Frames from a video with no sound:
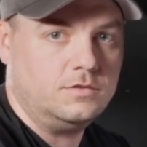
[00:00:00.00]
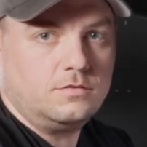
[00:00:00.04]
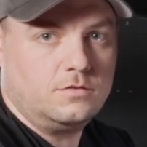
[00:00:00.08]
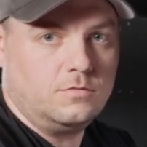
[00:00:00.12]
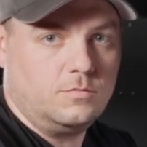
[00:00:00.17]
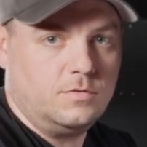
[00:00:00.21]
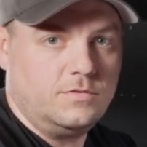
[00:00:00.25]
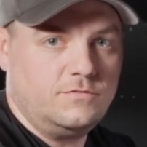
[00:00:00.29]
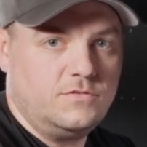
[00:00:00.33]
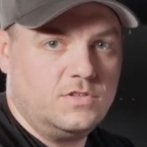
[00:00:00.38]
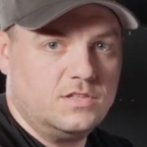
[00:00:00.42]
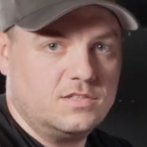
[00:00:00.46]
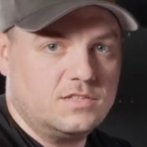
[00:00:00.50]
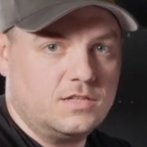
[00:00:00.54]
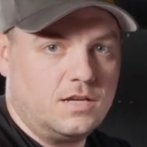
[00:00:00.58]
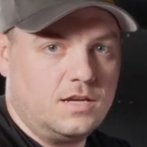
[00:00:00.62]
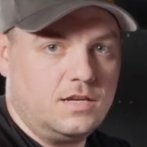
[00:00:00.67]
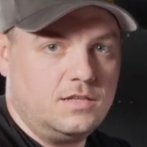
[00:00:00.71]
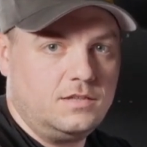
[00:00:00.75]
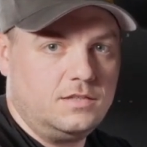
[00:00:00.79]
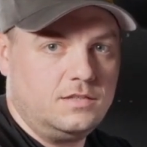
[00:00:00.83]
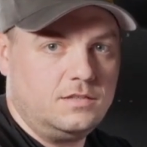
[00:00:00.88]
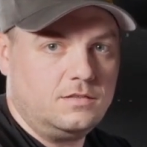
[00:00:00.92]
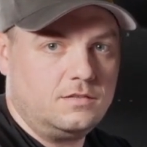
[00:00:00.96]
So we've
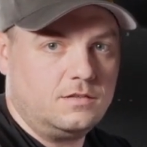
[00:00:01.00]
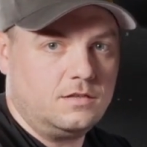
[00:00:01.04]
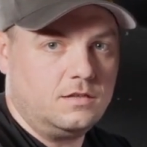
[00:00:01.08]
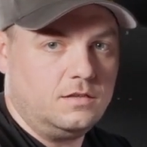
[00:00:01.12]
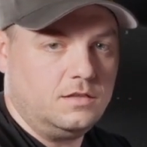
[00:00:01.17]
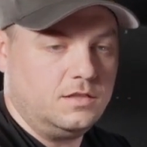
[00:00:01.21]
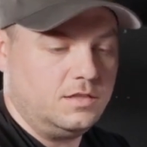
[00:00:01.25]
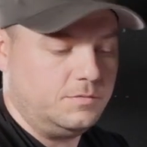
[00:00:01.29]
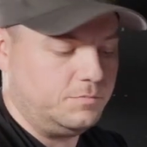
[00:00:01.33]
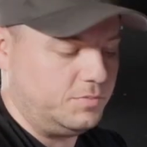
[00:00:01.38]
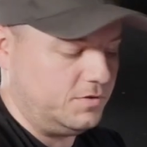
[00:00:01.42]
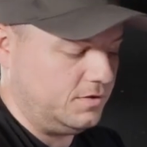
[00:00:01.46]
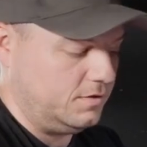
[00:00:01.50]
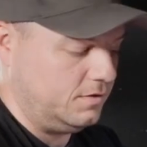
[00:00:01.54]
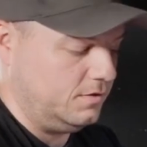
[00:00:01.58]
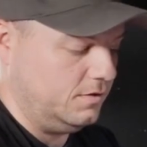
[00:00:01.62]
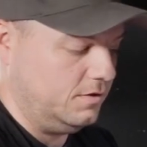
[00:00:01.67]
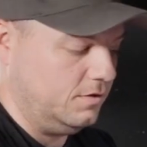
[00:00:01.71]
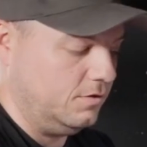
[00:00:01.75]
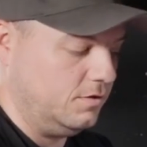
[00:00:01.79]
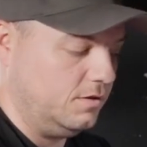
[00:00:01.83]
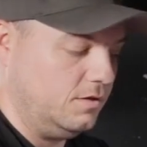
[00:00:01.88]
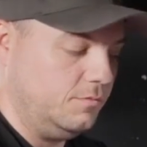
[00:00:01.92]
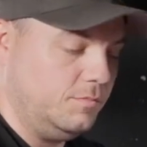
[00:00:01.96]
designed these clips.
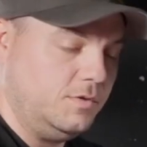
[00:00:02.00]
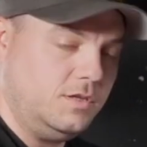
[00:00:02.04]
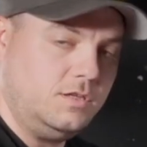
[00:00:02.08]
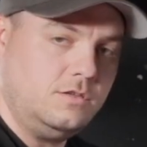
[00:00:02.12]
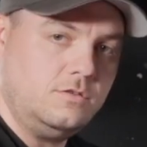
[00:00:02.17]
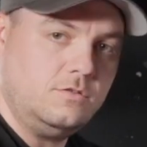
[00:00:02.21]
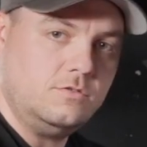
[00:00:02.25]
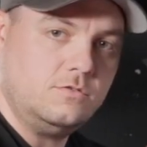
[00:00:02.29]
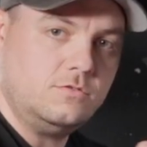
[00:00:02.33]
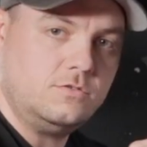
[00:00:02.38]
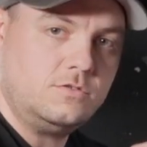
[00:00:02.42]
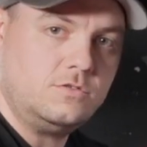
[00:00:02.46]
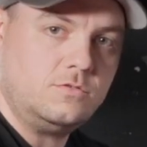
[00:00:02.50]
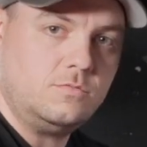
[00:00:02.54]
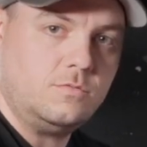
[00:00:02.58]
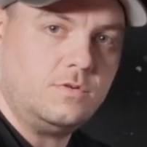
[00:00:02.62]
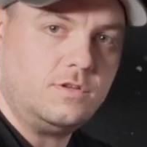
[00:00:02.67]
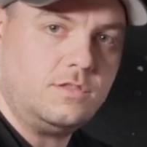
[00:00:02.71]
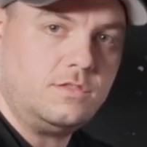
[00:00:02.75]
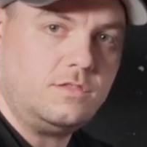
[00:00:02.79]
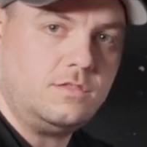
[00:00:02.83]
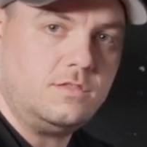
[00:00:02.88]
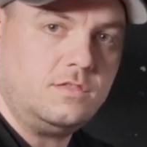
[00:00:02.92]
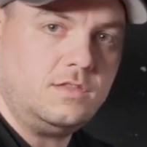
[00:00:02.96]
They're going to be used
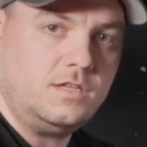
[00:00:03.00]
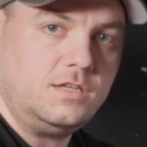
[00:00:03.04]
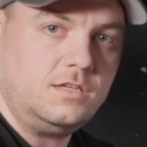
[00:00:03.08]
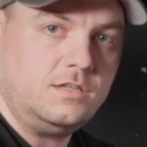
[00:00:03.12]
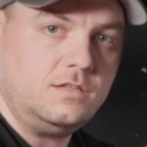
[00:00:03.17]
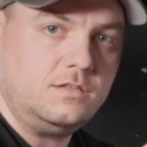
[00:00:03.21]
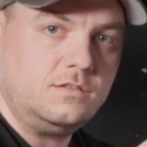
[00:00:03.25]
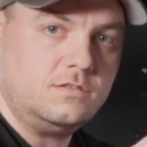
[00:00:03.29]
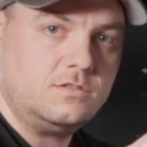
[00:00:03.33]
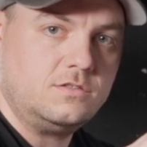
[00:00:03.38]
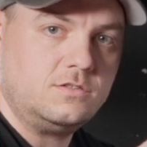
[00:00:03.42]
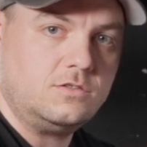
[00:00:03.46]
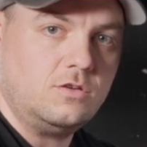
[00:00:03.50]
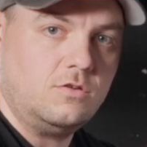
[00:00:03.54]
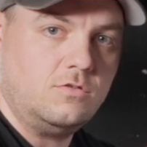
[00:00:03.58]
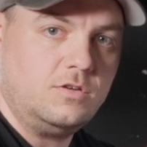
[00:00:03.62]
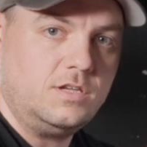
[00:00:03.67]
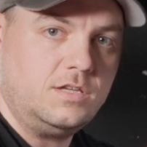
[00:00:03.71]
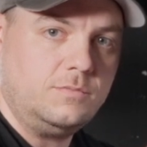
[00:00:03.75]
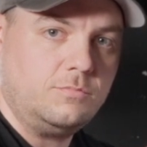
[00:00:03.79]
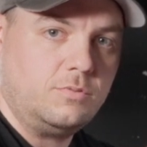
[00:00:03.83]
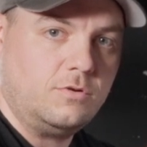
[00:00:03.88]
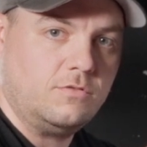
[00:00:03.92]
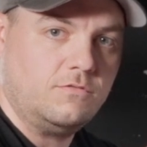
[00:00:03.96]
with the
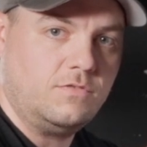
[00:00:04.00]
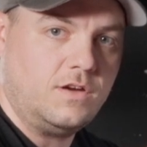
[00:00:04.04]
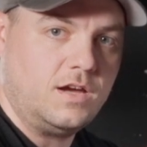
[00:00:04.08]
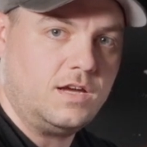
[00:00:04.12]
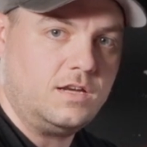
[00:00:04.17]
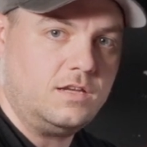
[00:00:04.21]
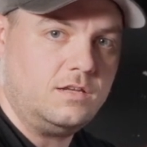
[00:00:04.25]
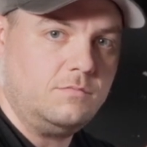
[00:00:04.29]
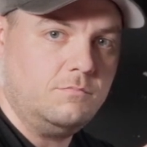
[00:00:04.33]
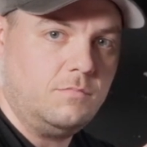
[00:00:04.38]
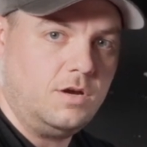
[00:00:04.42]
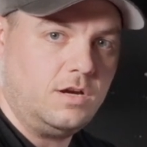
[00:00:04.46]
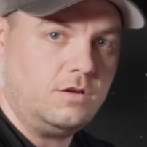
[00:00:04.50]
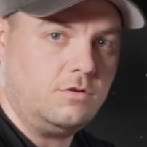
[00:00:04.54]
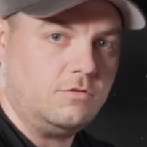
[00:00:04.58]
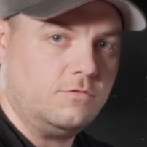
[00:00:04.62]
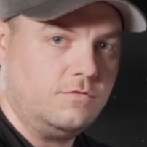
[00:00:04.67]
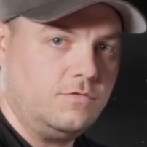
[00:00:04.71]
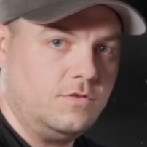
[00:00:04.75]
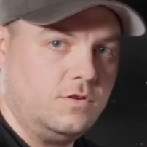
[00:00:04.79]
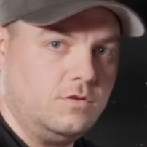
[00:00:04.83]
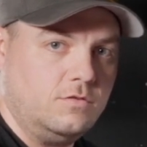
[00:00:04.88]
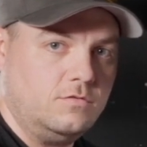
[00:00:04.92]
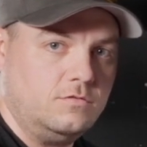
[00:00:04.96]
Sony provided
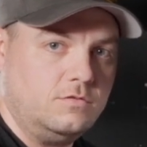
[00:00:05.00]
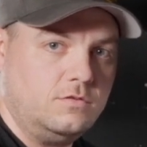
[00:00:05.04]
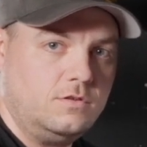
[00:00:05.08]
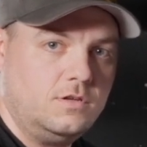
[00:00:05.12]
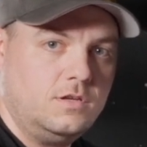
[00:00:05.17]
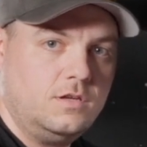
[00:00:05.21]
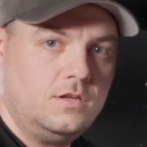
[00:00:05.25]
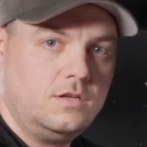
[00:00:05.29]
microphone.